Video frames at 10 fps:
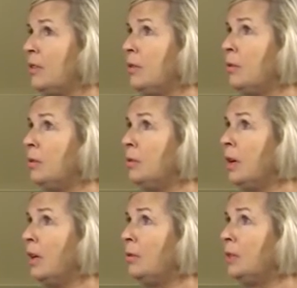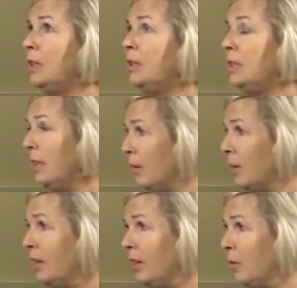And so not only did he
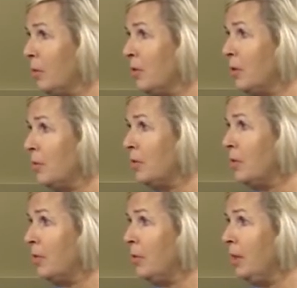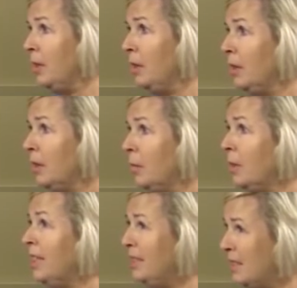not write another prescription for me,
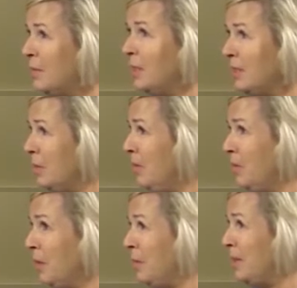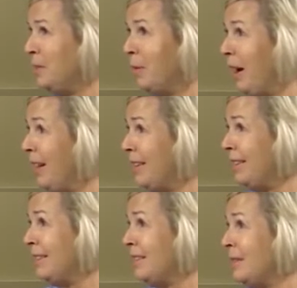but he dismissed me from his
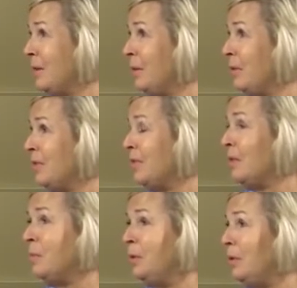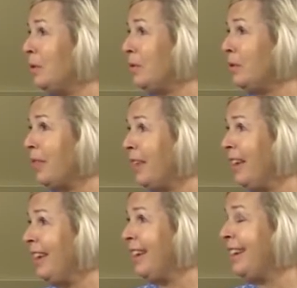practice. So it was just a beautiful
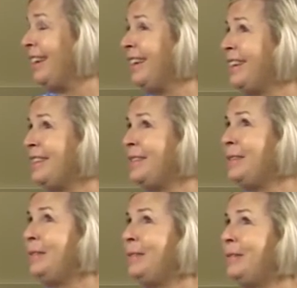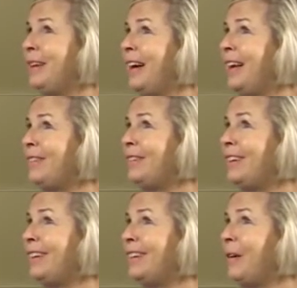thing to not have
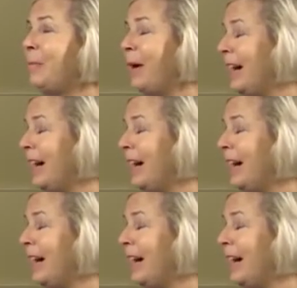to go